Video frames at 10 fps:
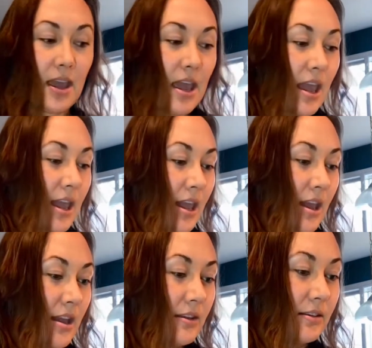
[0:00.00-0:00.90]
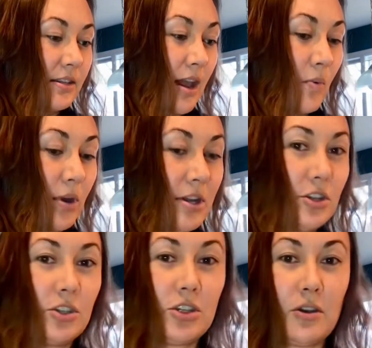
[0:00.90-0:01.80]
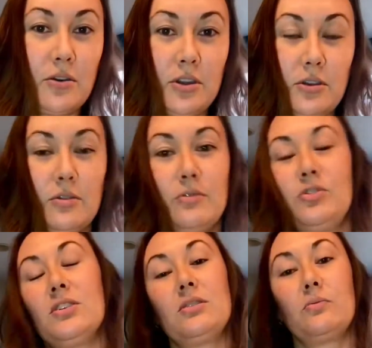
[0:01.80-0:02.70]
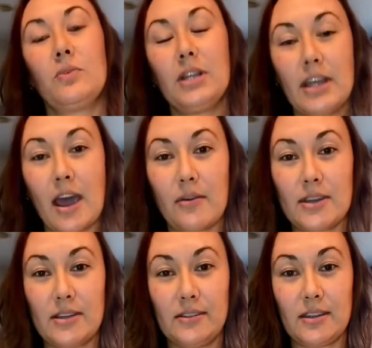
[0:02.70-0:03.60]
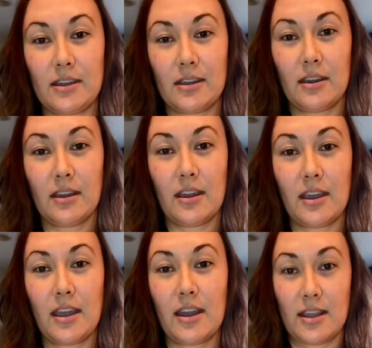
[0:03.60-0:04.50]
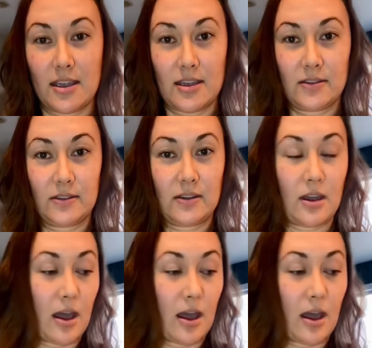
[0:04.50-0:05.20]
and I wanted to show you just really how easy it is.